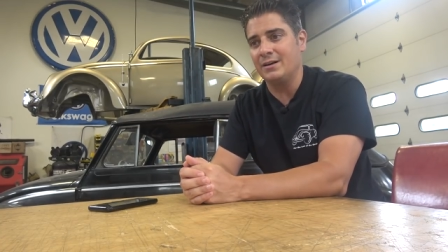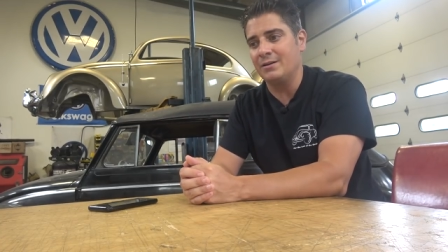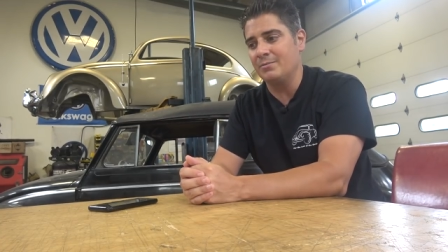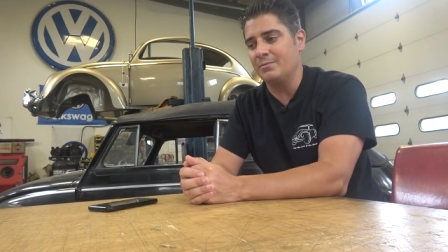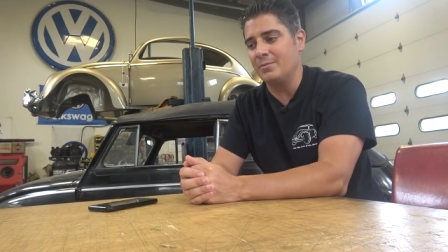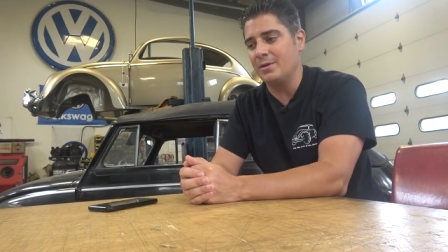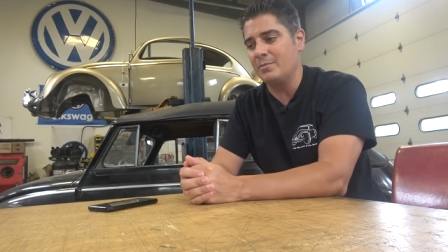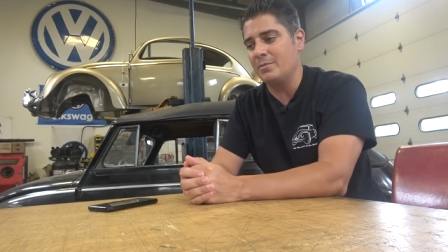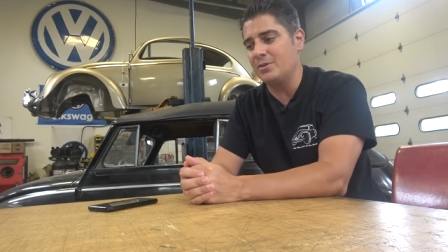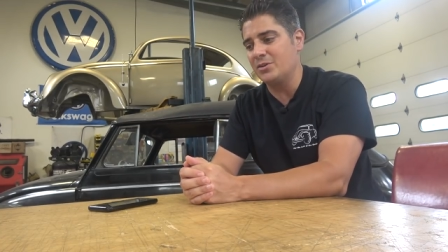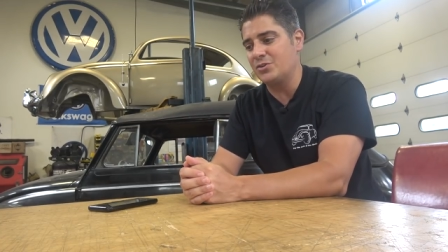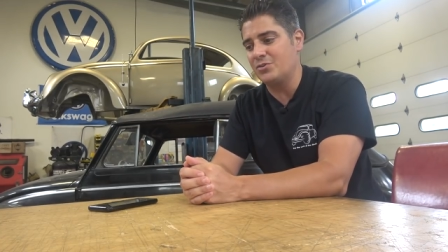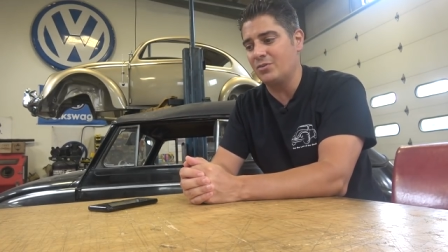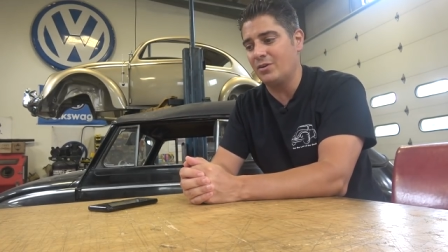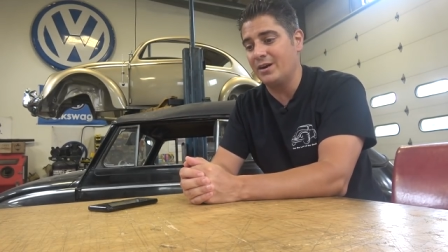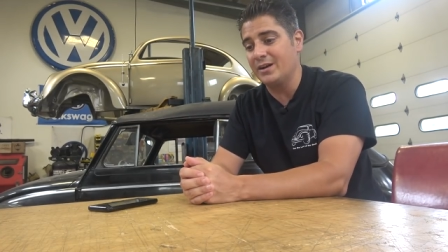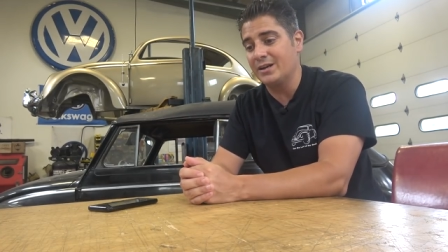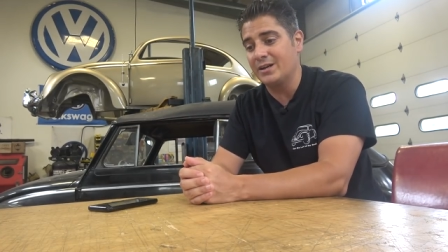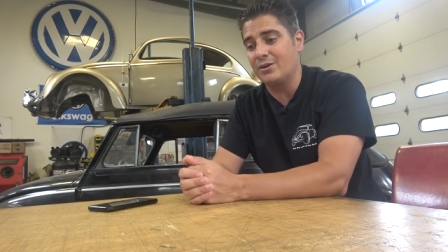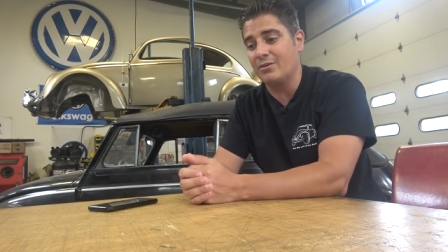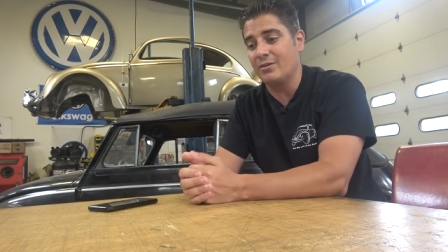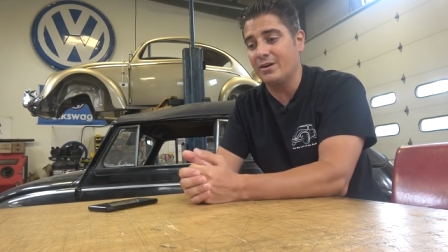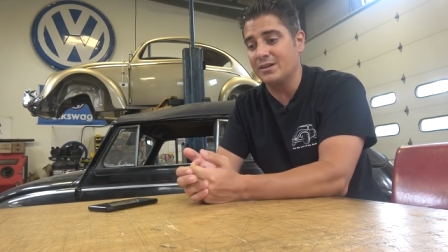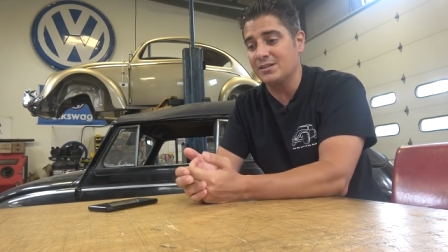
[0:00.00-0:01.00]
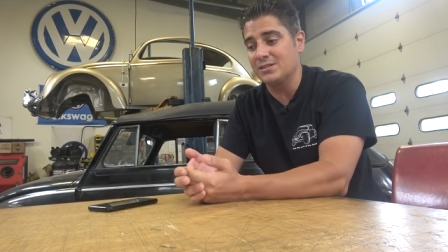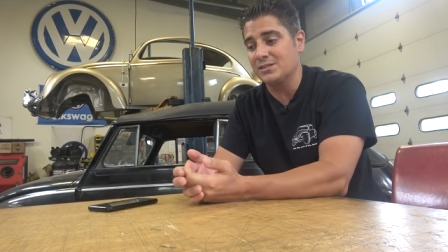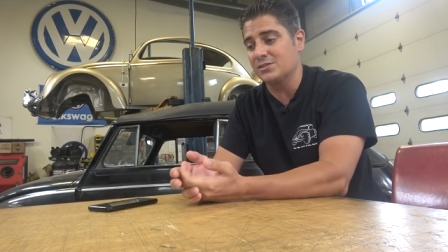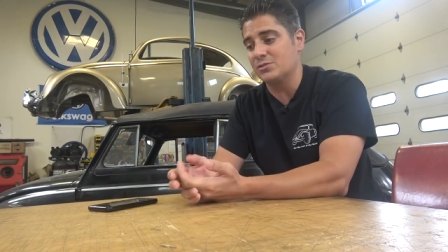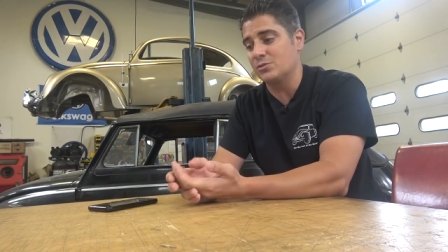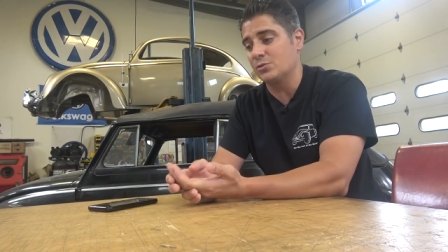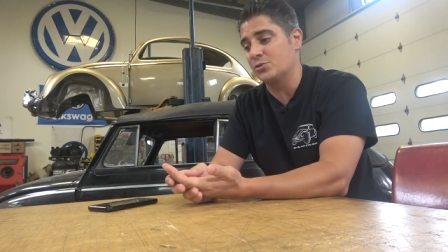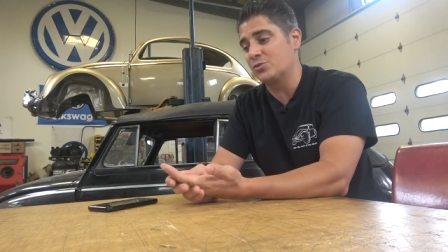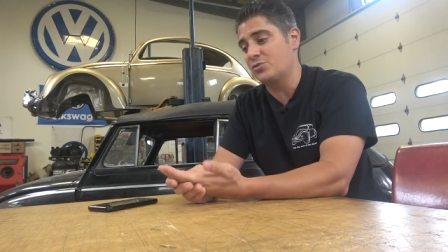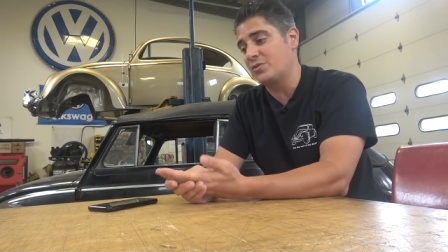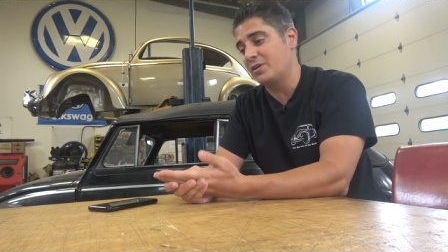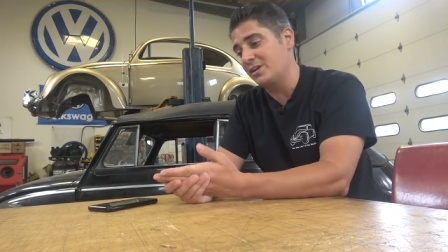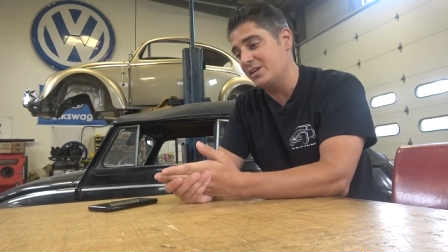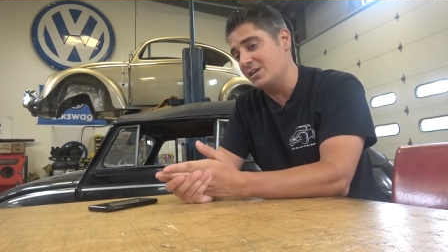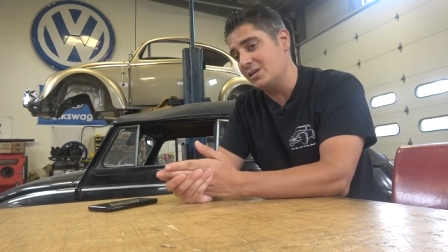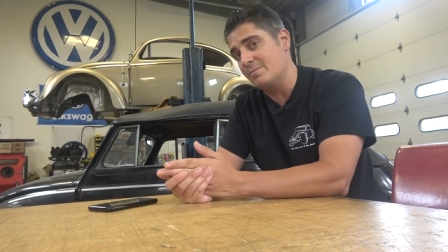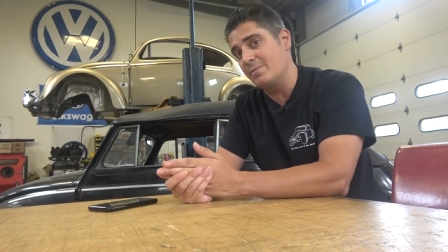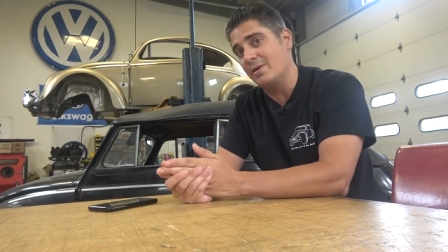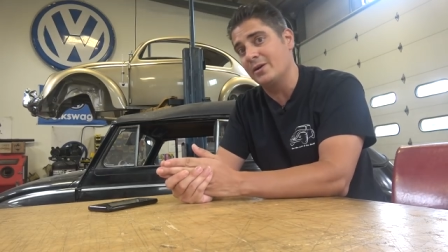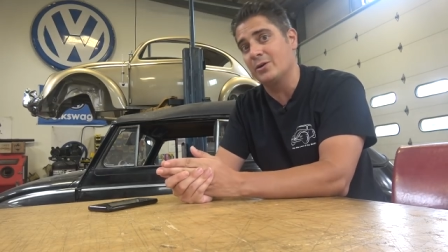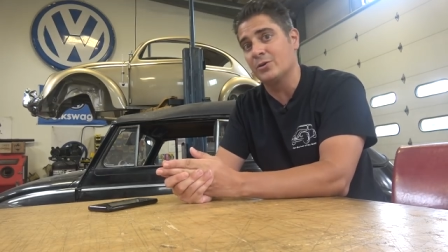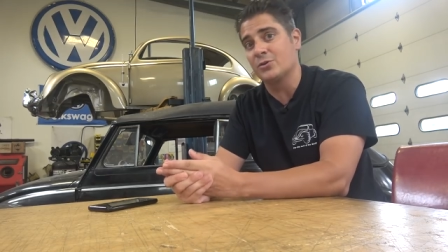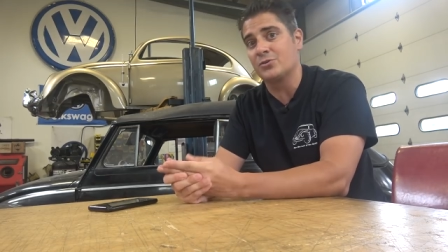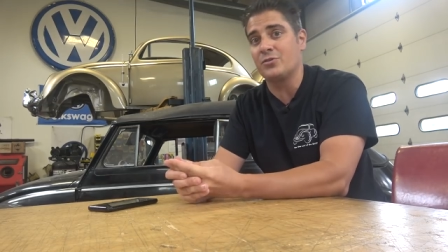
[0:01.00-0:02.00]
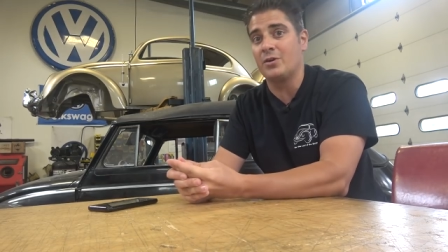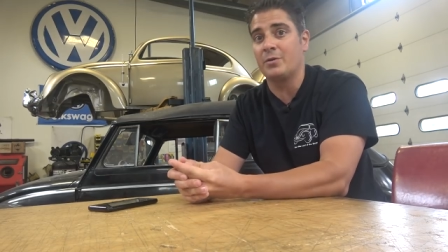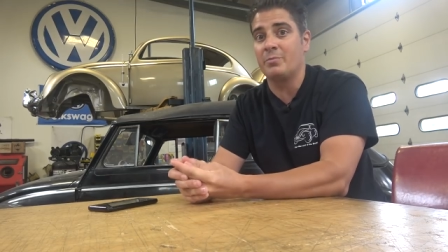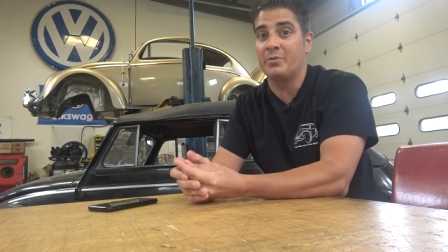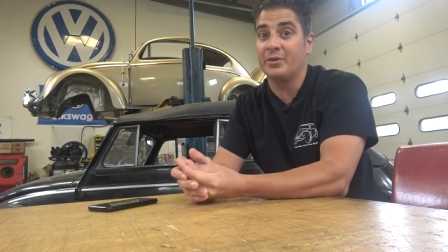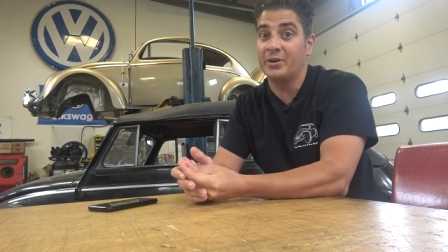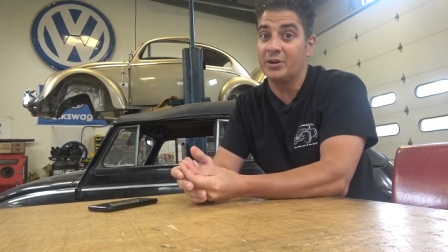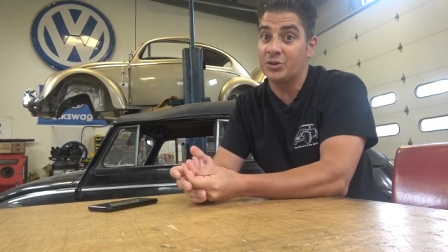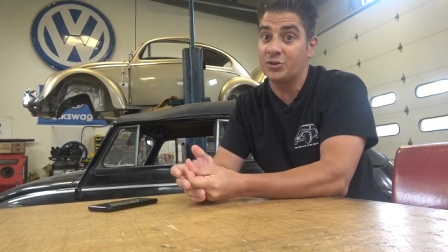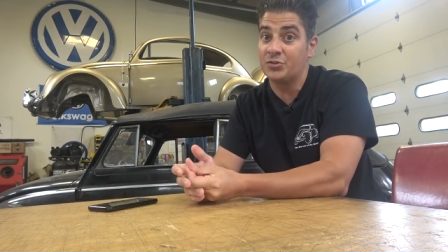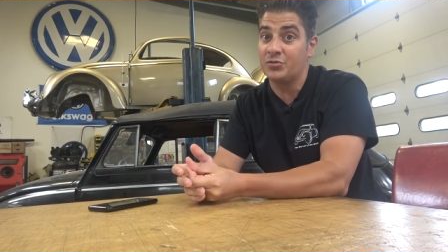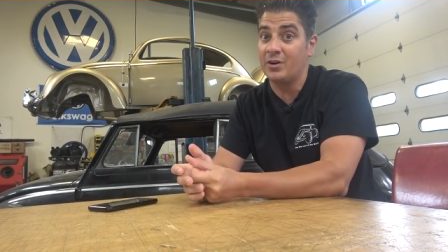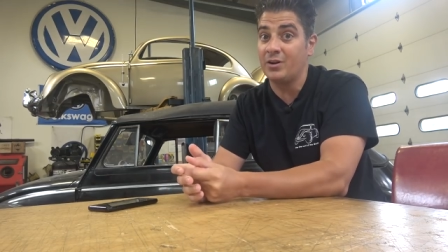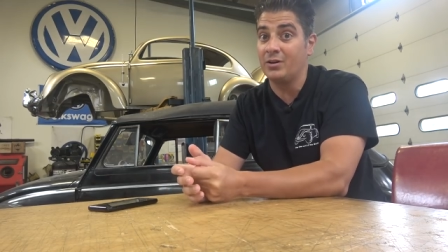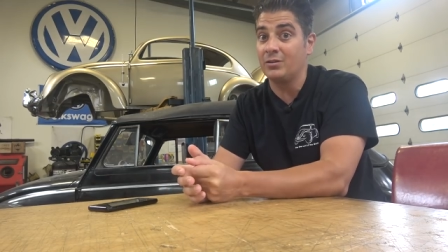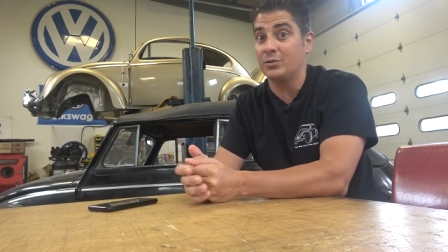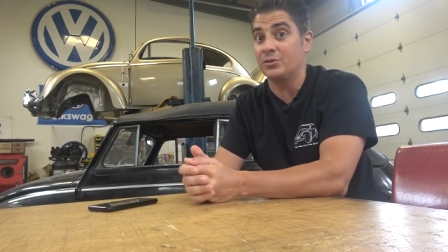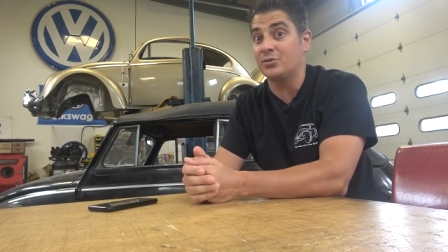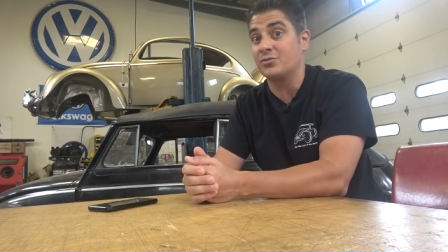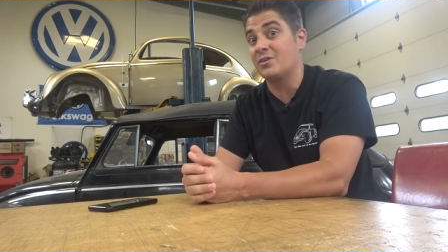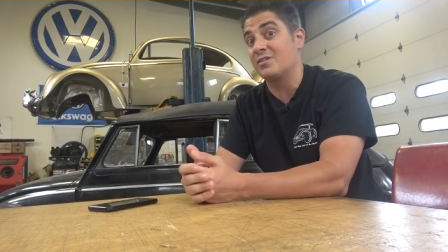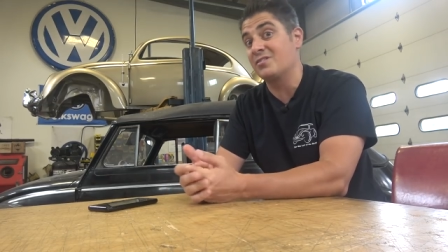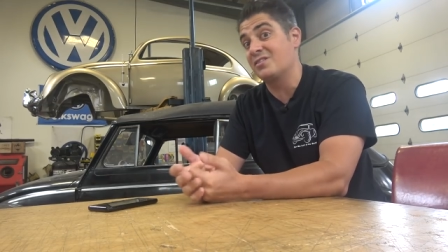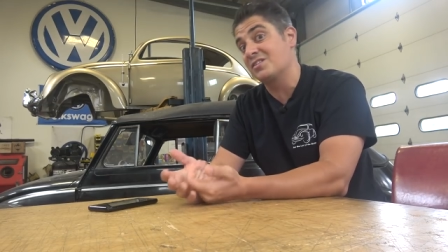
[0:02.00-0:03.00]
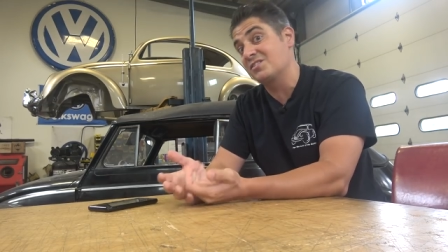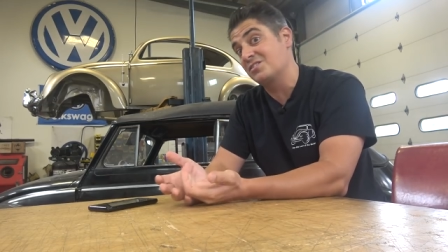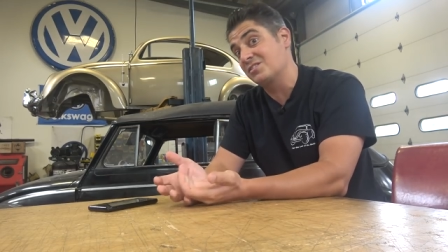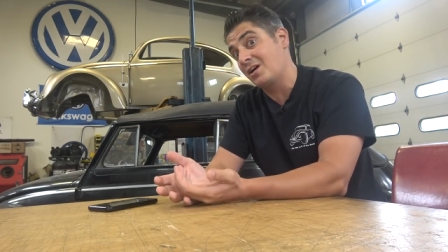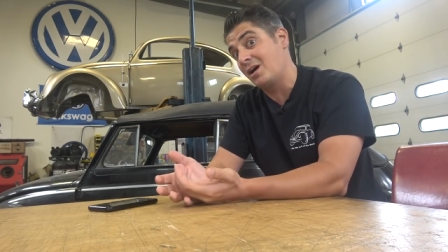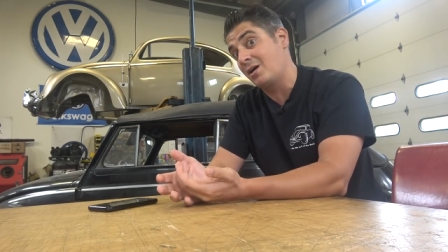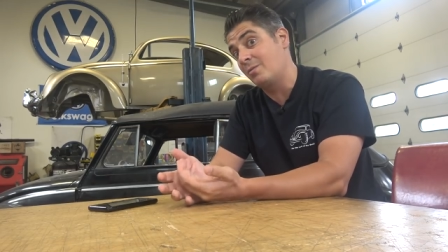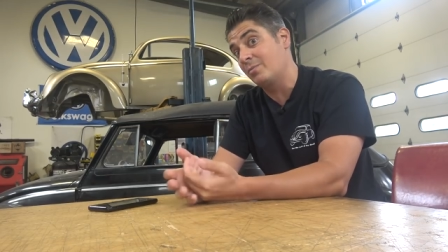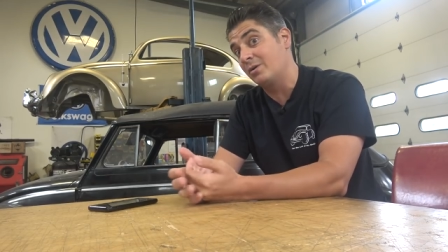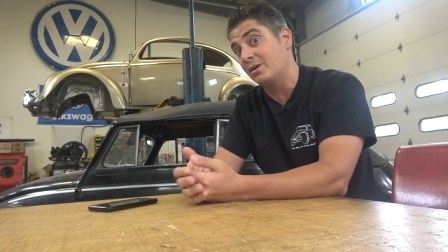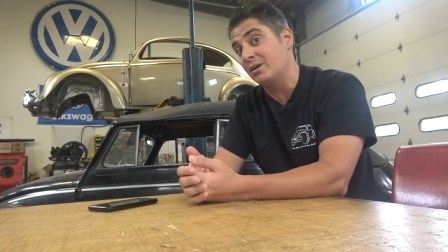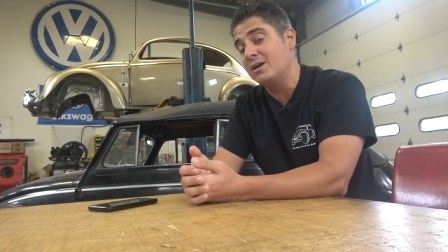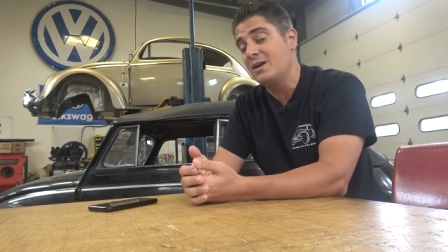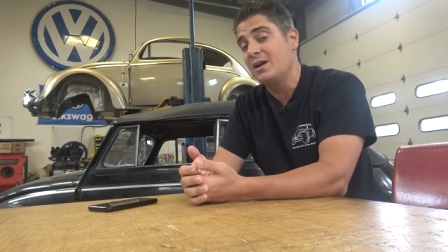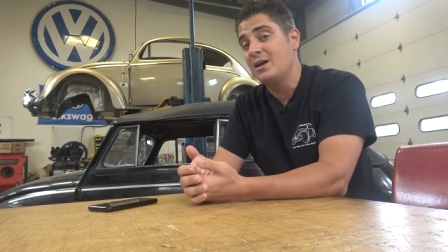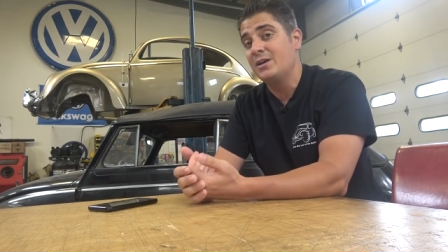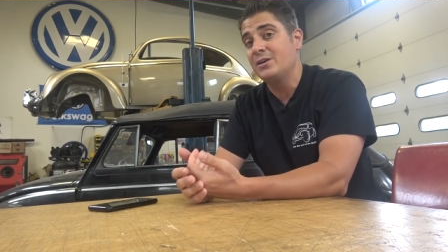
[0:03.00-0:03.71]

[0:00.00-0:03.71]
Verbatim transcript: Maybe try Craigslist, or try eBay, or try Bring a Trailer, or try the Samba.